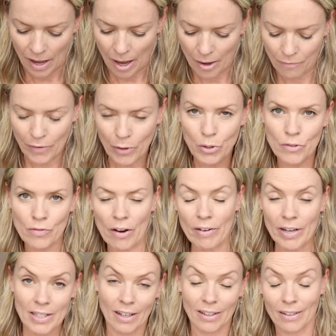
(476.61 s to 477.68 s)
It feels
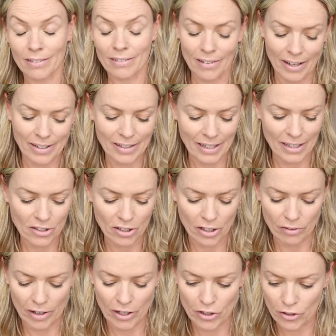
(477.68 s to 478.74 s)
very kind of like next
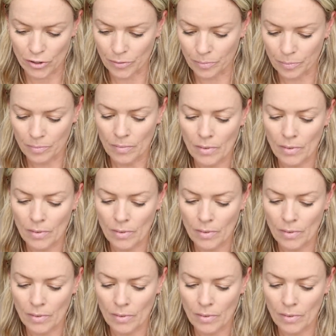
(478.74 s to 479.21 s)
generation.